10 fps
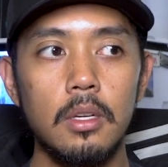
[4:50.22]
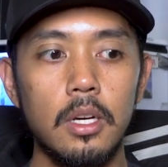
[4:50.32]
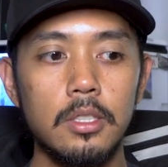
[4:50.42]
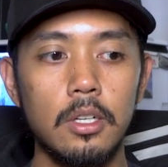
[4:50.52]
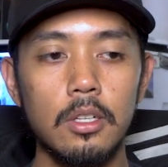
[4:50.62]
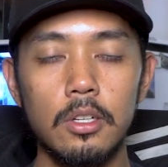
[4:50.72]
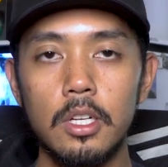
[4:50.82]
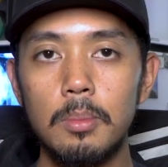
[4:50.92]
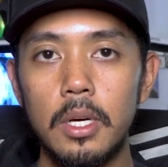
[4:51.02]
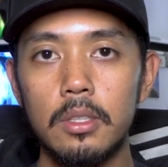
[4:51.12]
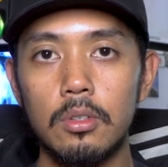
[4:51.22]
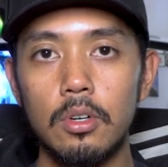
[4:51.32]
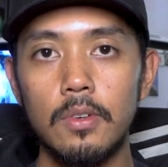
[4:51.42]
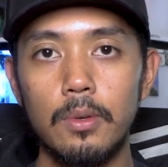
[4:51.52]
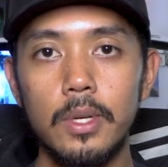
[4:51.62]
I started learning about the
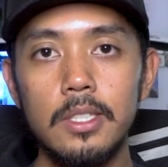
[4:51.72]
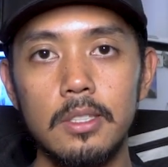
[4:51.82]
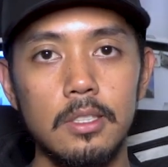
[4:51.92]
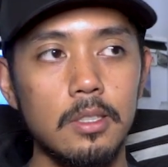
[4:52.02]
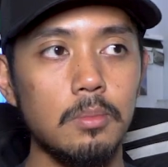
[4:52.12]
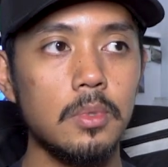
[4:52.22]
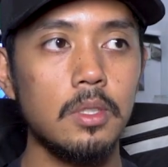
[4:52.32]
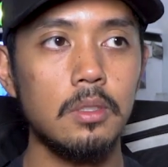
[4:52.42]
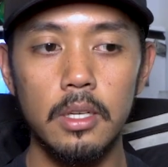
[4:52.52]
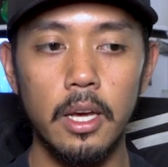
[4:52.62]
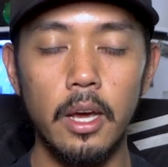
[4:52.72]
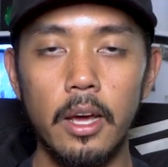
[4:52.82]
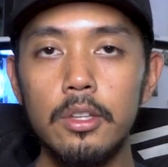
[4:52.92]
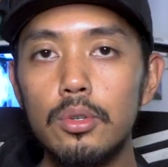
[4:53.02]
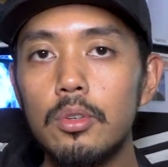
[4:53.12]
Corvette racing team.
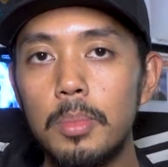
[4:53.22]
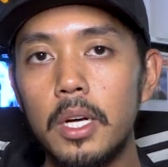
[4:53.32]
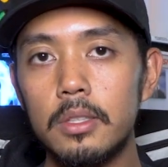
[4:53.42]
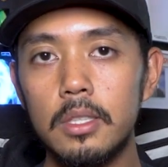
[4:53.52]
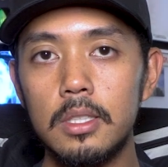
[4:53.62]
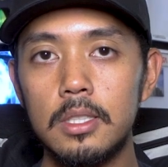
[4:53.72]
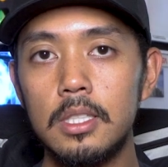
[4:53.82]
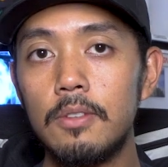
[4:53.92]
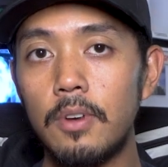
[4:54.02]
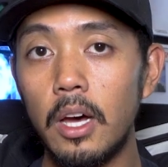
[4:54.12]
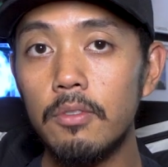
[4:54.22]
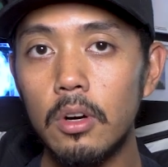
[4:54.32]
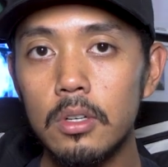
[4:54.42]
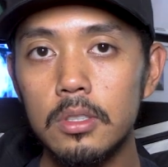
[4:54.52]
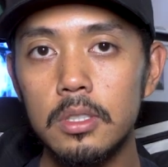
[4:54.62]
I knew about the
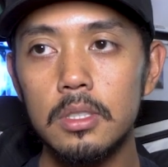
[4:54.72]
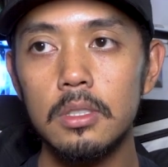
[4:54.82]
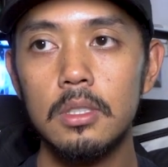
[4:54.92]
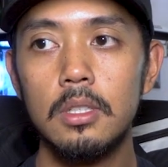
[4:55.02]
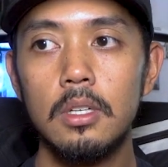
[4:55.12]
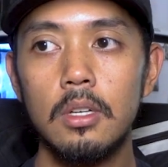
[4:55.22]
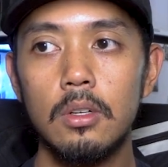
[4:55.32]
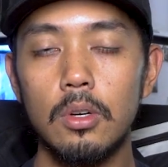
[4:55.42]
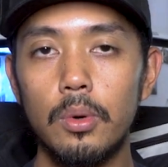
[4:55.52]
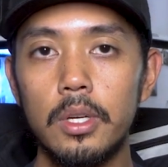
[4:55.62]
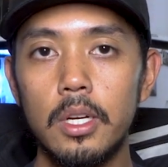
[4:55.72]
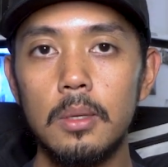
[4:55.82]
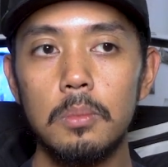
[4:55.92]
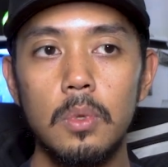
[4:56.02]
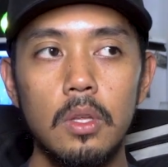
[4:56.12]
C5Rs growing
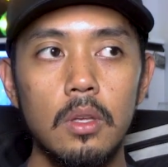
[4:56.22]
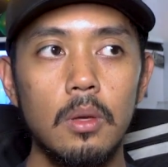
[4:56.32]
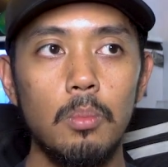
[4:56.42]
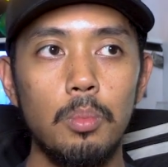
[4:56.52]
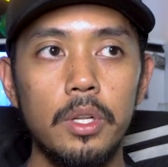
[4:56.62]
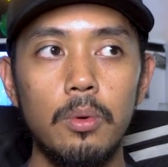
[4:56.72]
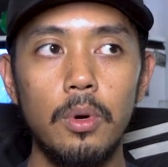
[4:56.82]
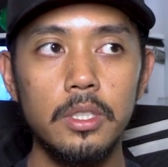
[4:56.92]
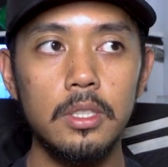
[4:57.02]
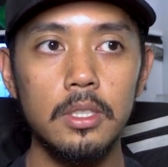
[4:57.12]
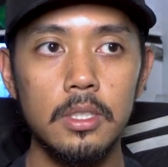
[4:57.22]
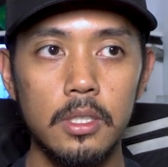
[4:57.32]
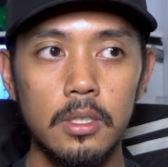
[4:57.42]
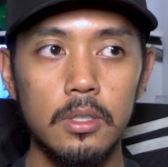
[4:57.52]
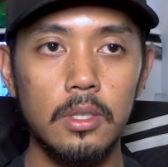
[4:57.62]
up, But it wasn't
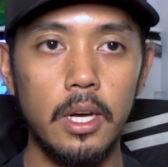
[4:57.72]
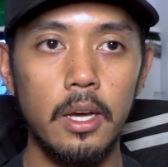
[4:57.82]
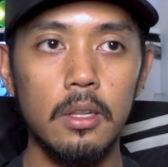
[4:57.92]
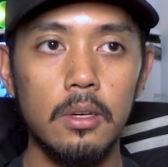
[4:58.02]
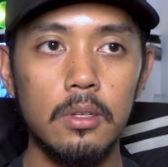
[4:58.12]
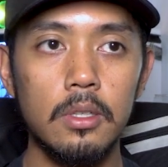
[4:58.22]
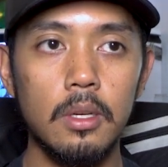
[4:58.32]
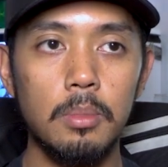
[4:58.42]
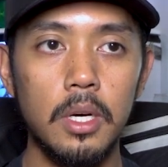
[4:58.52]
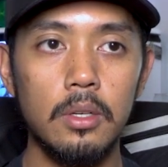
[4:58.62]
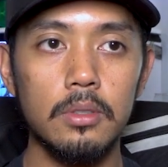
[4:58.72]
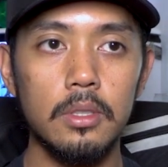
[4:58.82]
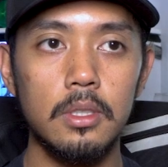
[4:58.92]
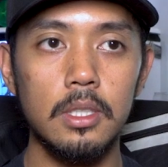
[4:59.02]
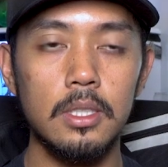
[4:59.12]
until I learned
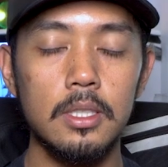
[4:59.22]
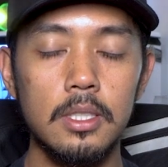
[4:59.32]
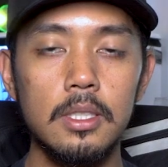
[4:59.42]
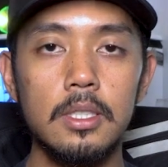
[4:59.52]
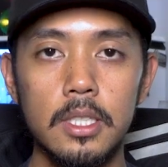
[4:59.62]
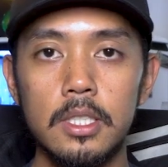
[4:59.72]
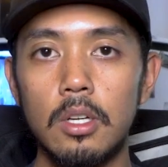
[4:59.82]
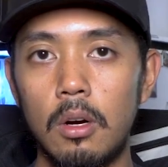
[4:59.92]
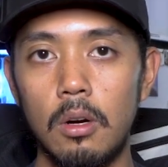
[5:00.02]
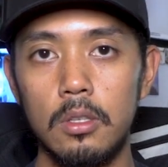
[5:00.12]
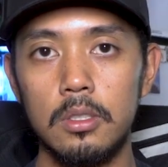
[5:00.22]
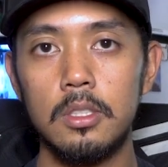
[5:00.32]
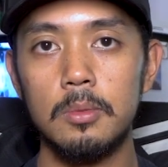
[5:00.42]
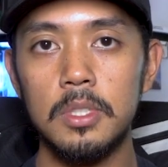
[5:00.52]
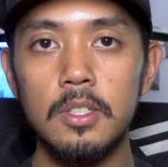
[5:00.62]
about the C6Rs,
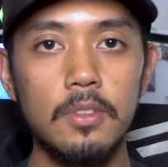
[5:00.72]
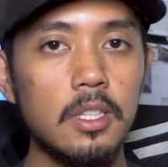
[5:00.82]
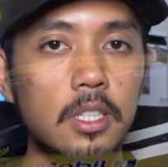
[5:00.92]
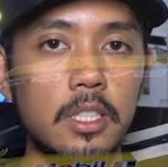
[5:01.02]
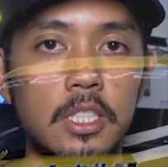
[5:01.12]
specifically the